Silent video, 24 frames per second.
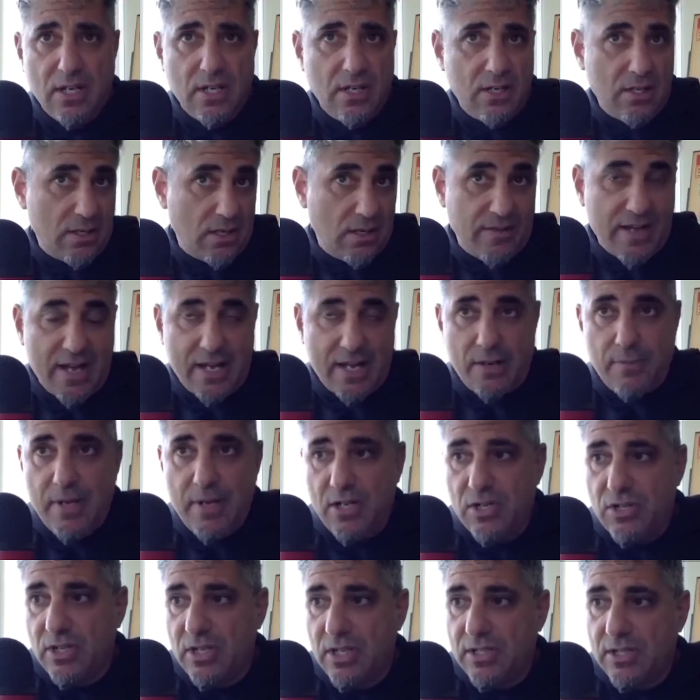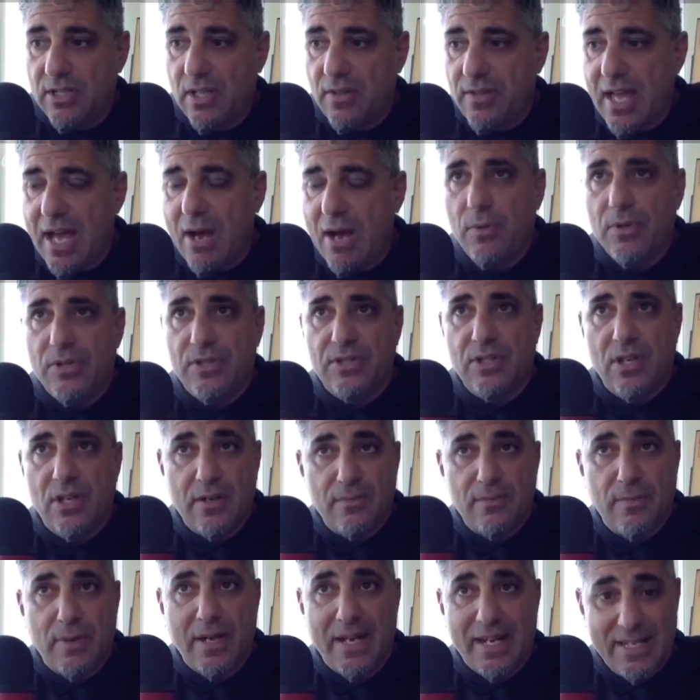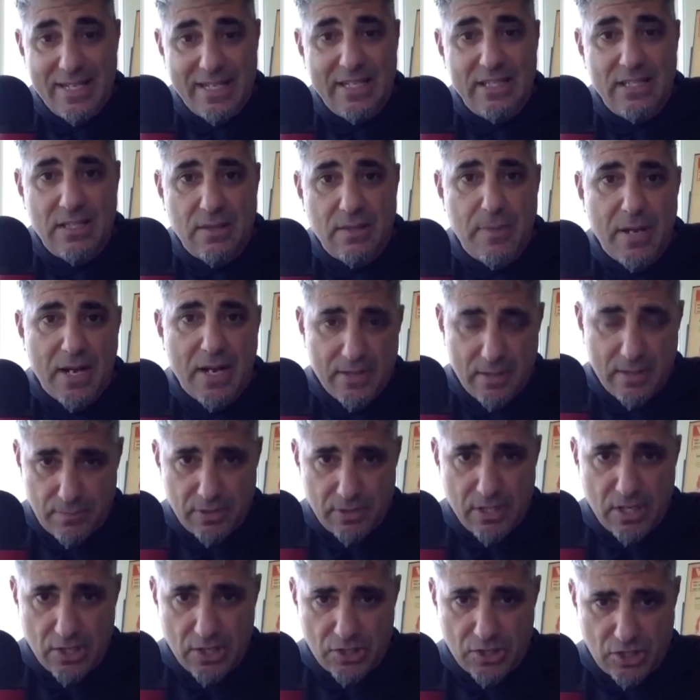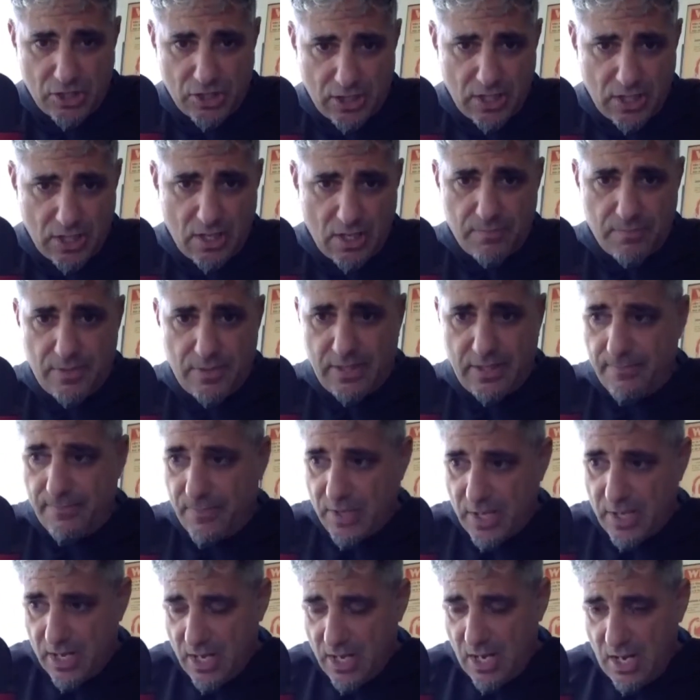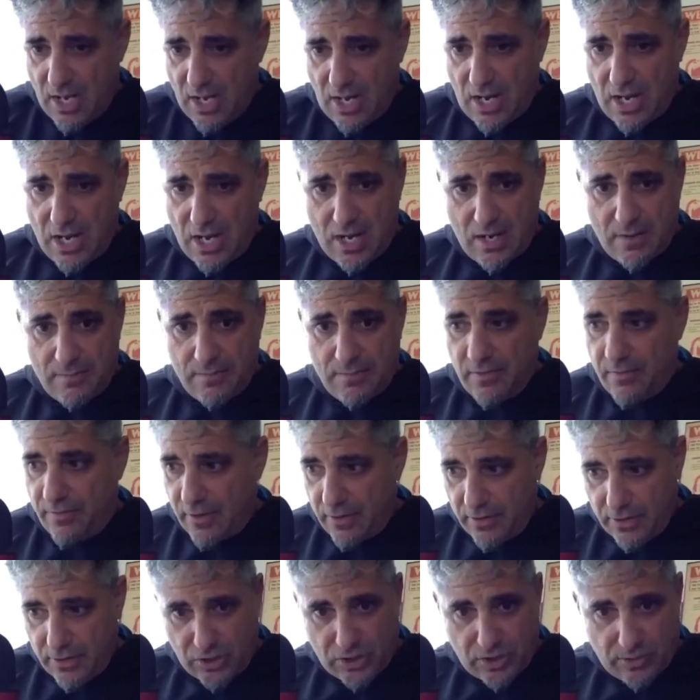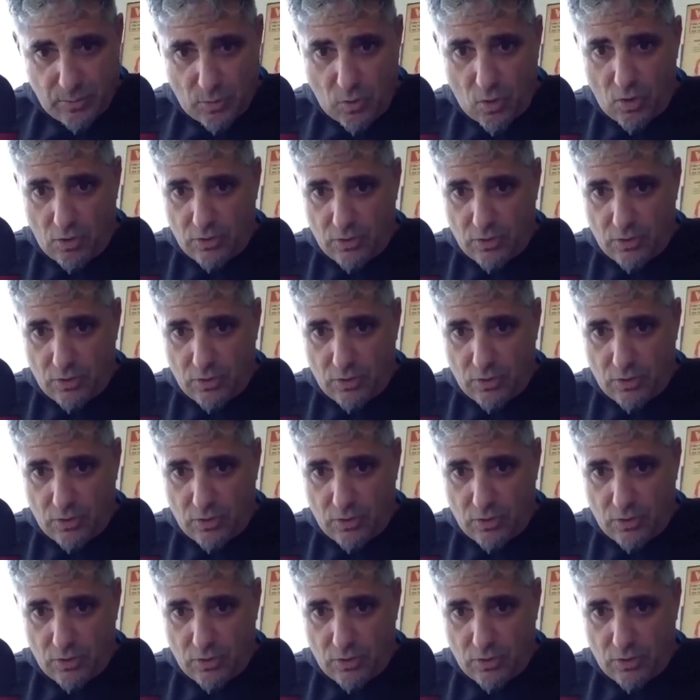of animation is that was done by an independent production company. Very small at